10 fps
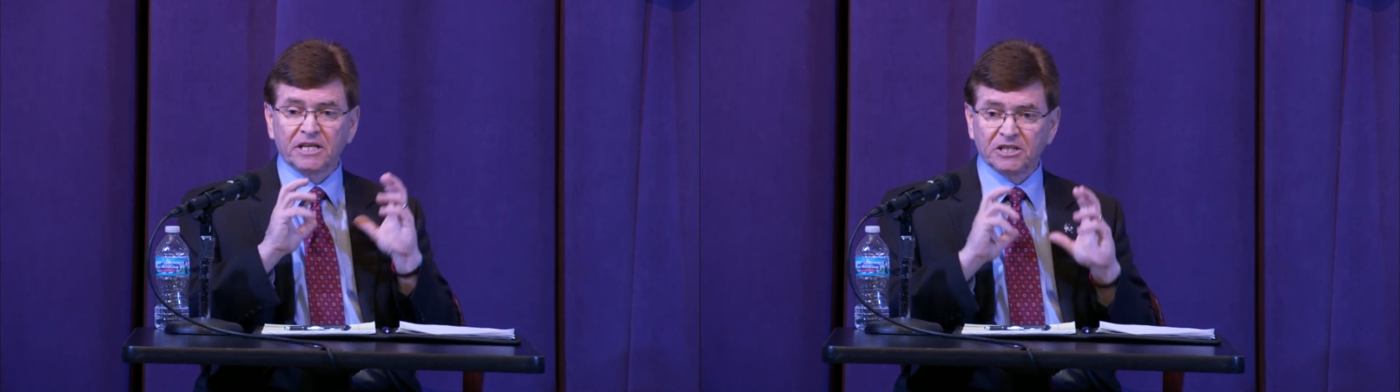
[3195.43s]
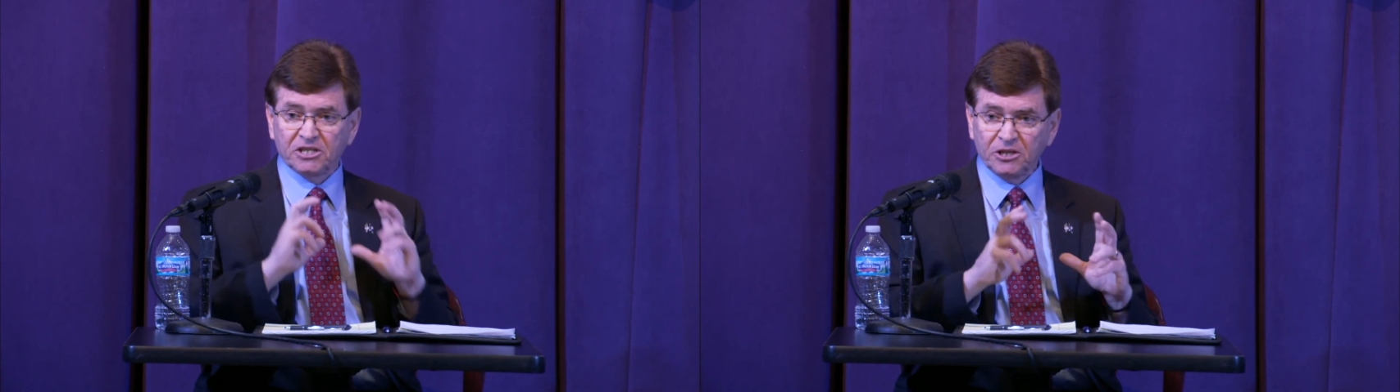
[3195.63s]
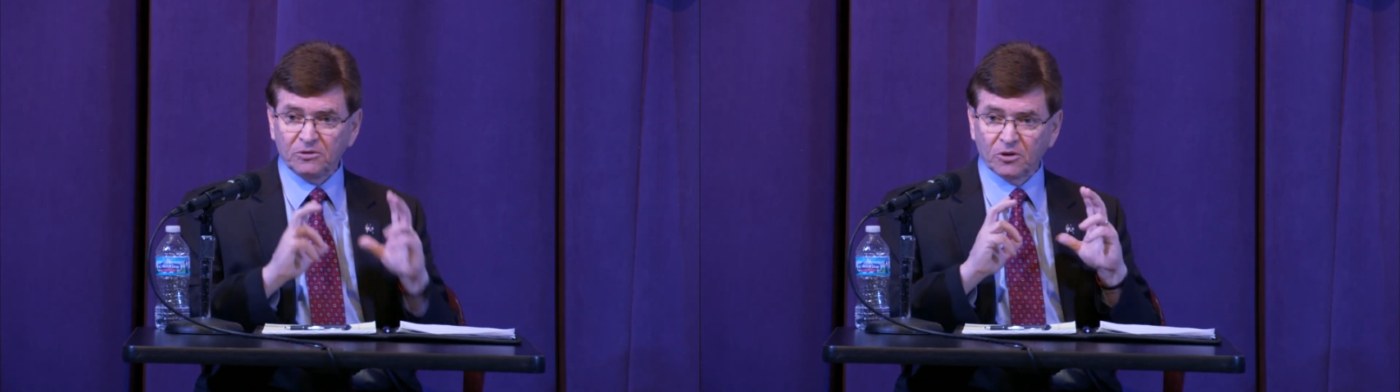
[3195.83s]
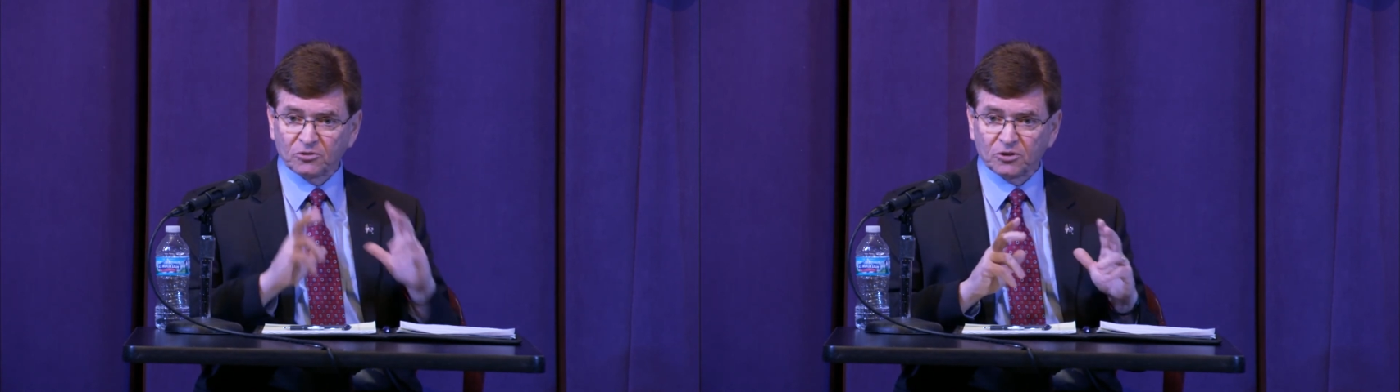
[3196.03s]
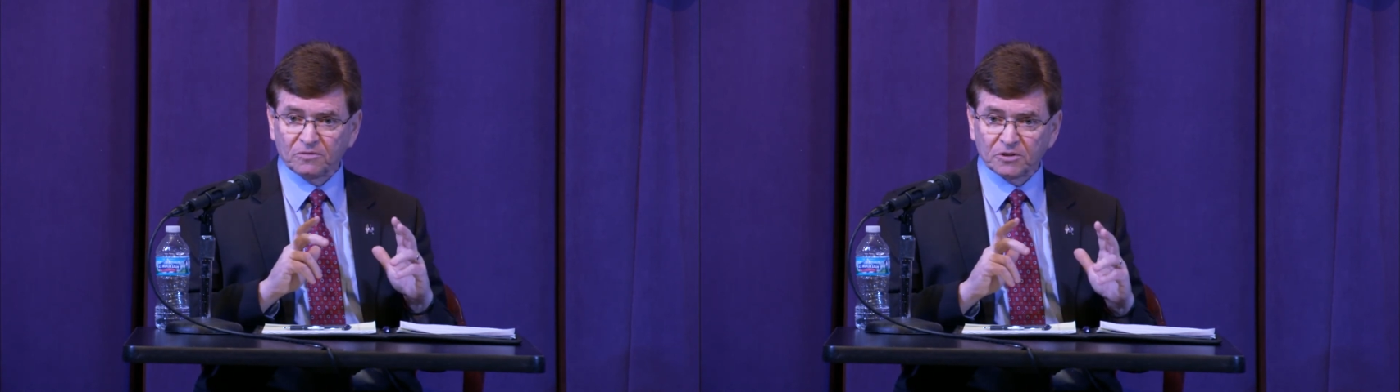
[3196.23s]
continue
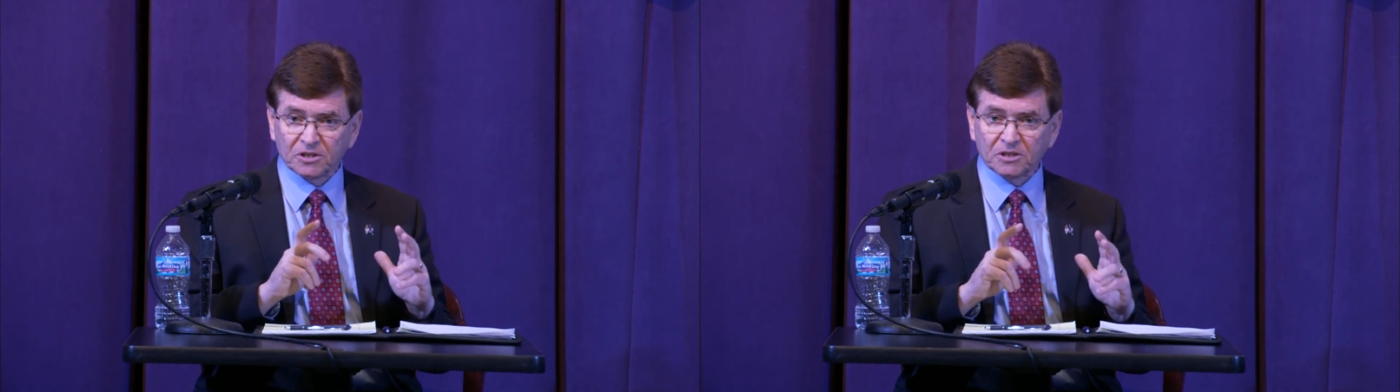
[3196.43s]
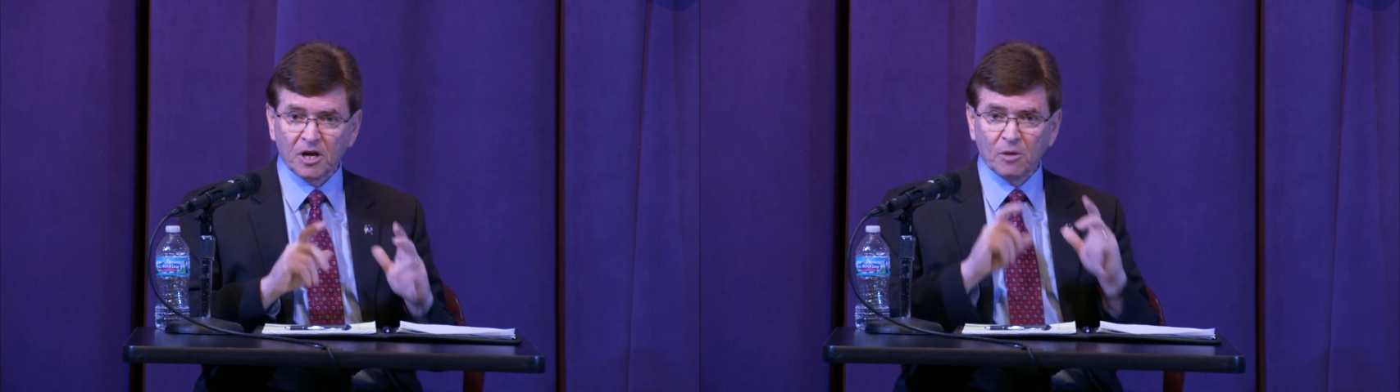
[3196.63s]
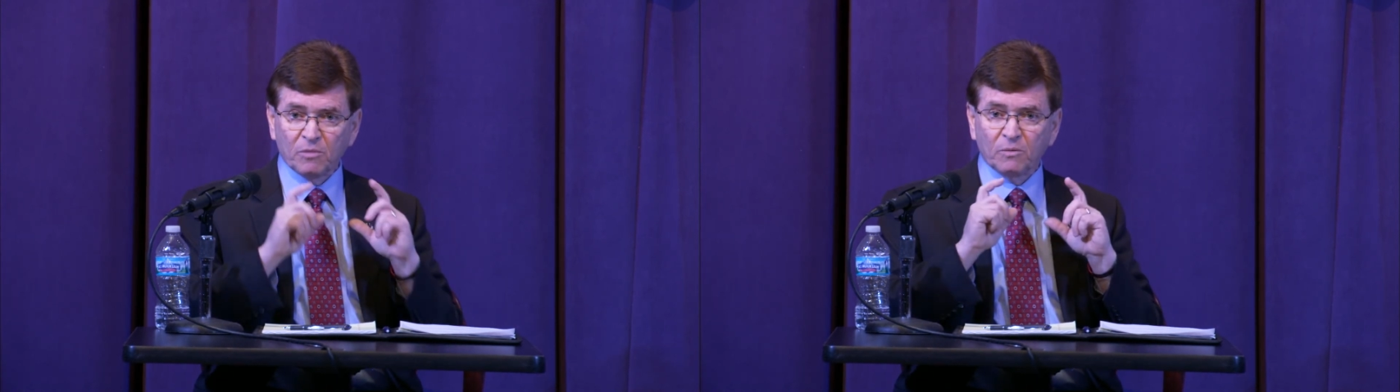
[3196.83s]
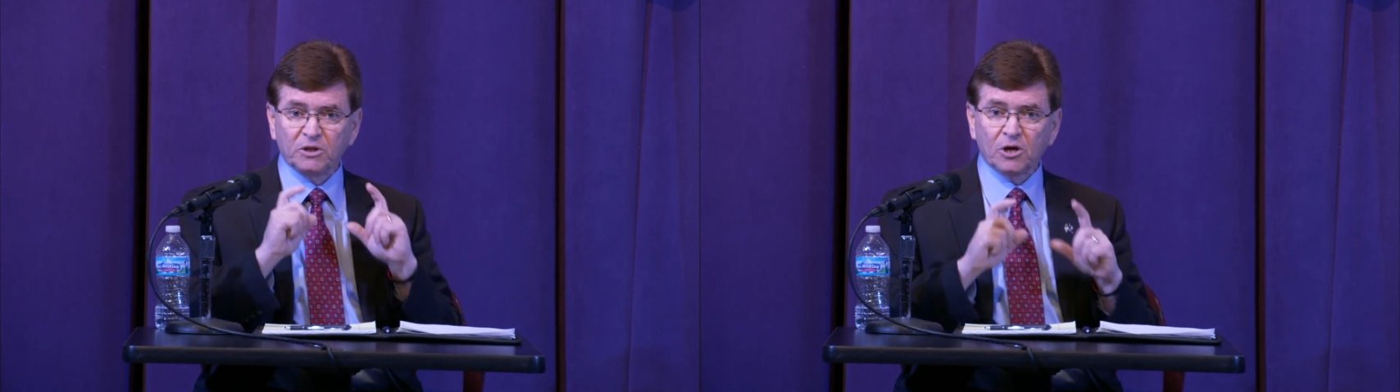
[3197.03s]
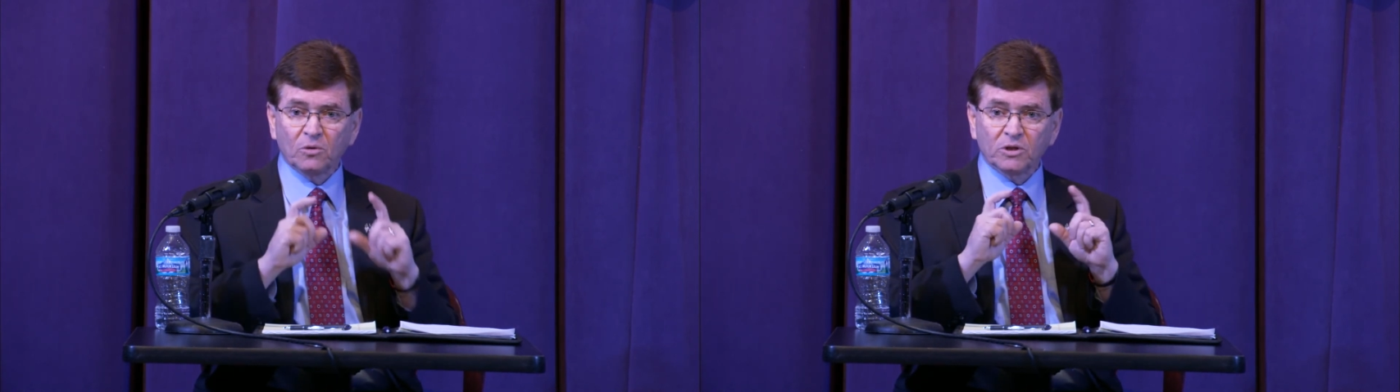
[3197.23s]
those services, but we
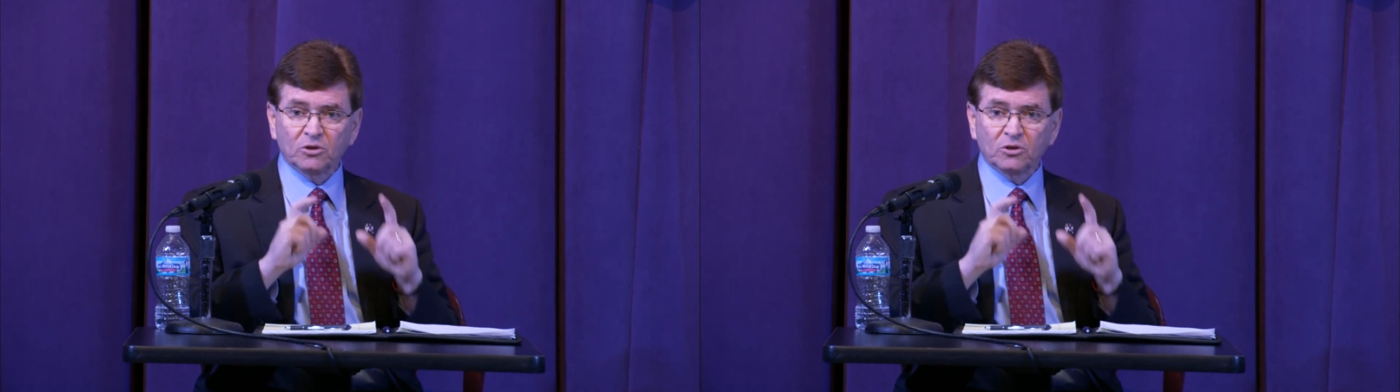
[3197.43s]
don't